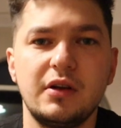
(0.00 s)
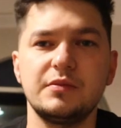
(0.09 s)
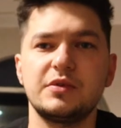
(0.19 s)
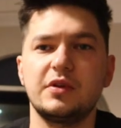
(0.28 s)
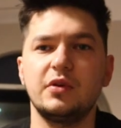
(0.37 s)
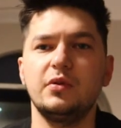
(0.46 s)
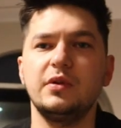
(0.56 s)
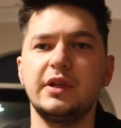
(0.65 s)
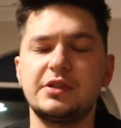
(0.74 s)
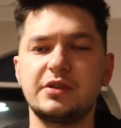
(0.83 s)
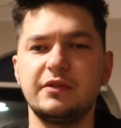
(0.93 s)
it comes with the whole
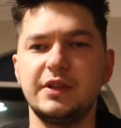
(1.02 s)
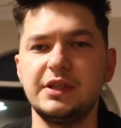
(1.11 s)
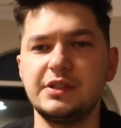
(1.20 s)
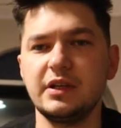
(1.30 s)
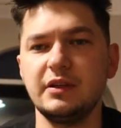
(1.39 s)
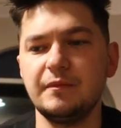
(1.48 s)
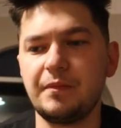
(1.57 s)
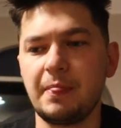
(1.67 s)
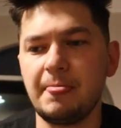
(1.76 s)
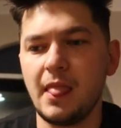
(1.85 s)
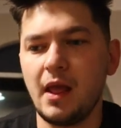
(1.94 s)
nature of DJing.
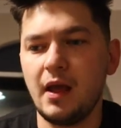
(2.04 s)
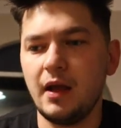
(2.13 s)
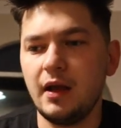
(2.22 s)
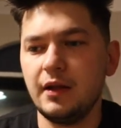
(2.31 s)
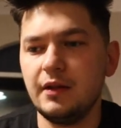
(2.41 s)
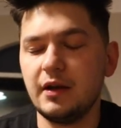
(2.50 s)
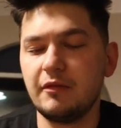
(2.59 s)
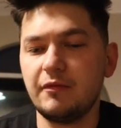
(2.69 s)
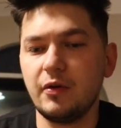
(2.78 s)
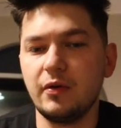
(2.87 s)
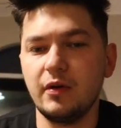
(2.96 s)

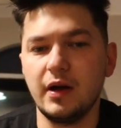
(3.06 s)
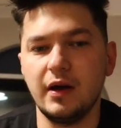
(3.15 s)
Therefore,